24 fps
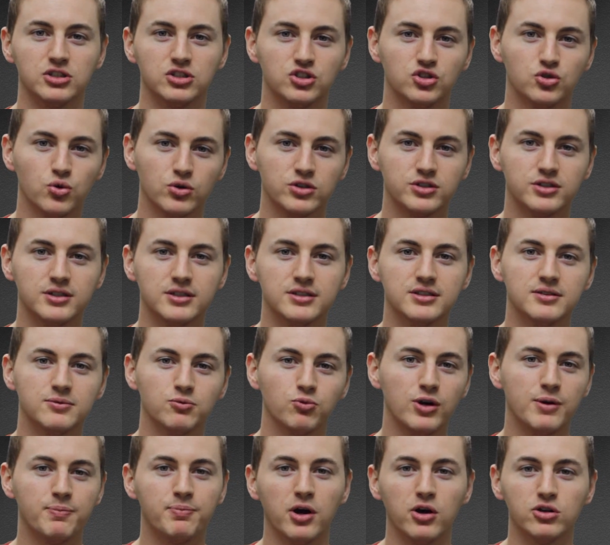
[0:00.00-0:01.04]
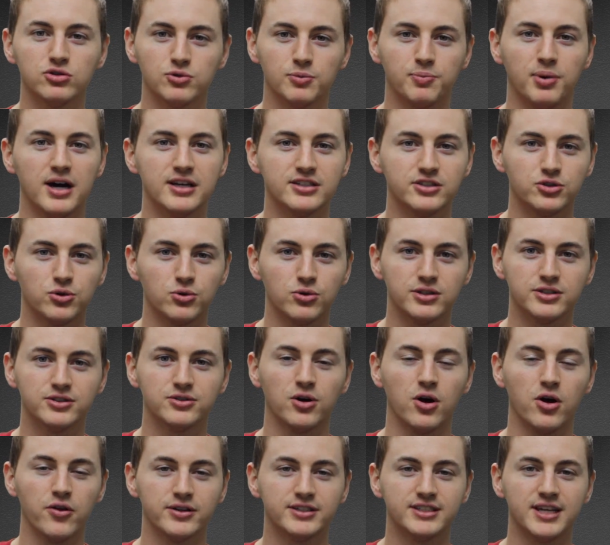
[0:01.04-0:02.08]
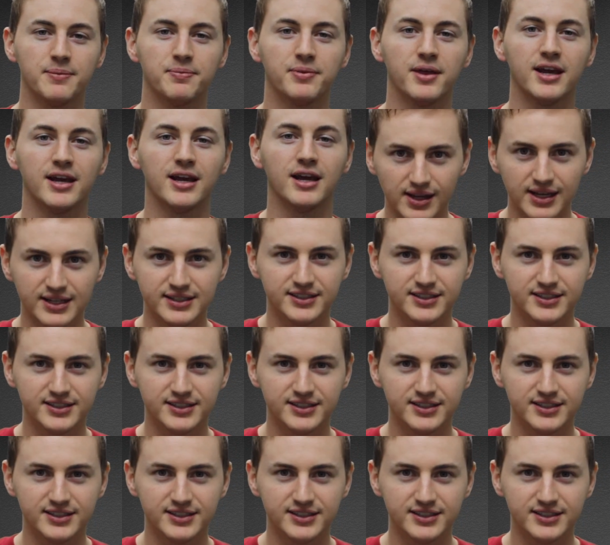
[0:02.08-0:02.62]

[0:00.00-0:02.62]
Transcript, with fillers: Sources, repos, repositories, they're all the same thing.